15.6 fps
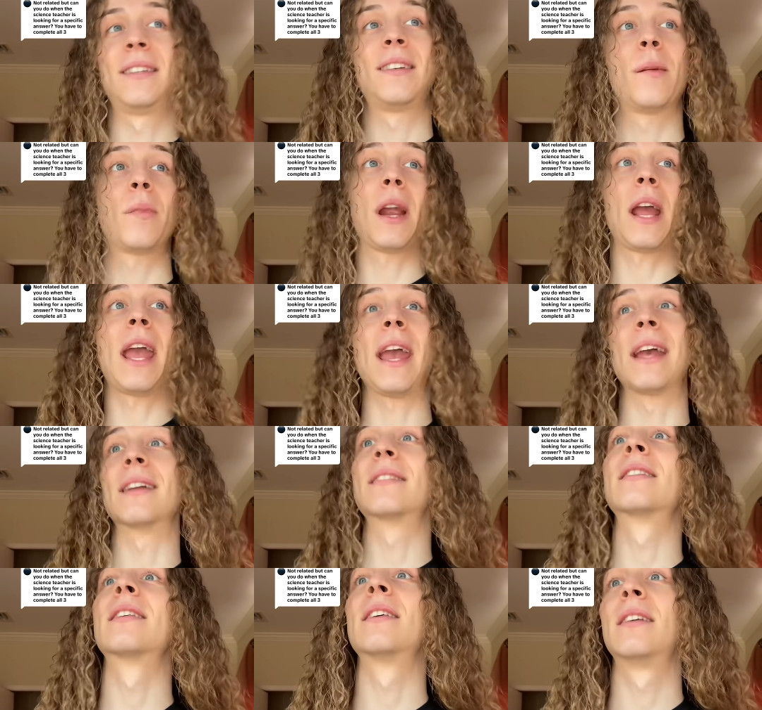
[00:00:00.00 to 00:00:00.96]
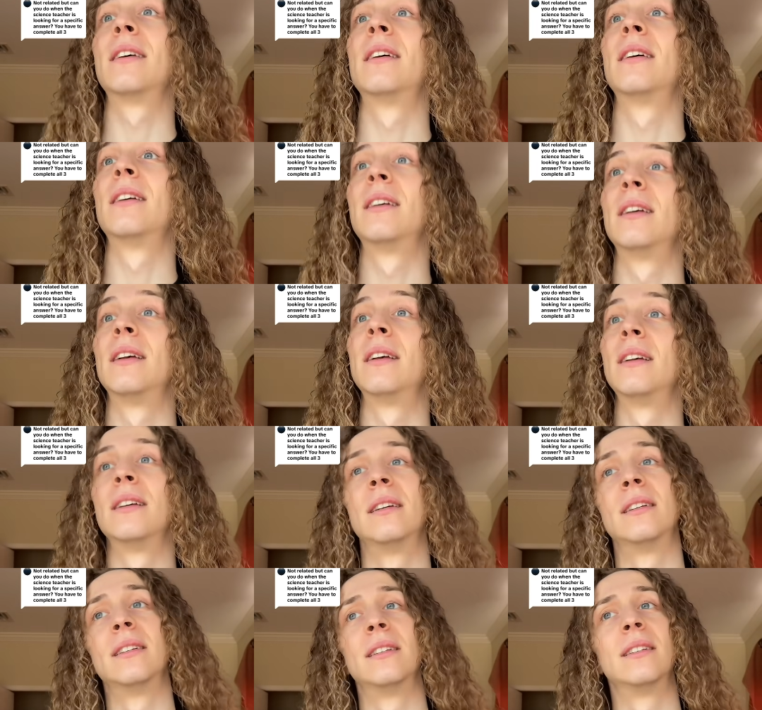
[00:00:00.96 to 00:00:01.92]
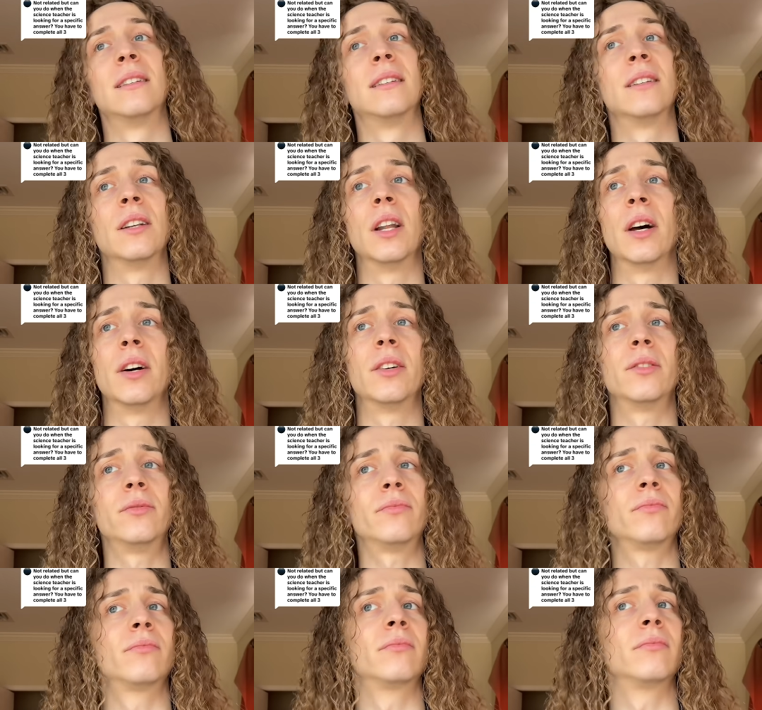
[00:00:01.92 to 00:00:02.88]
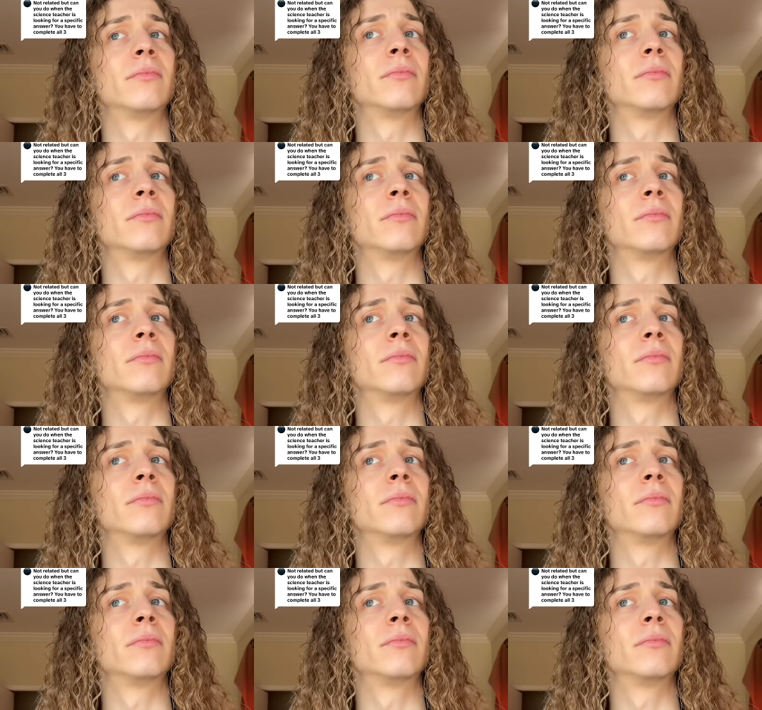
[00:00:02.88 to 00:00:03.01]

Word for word: Number eight. No?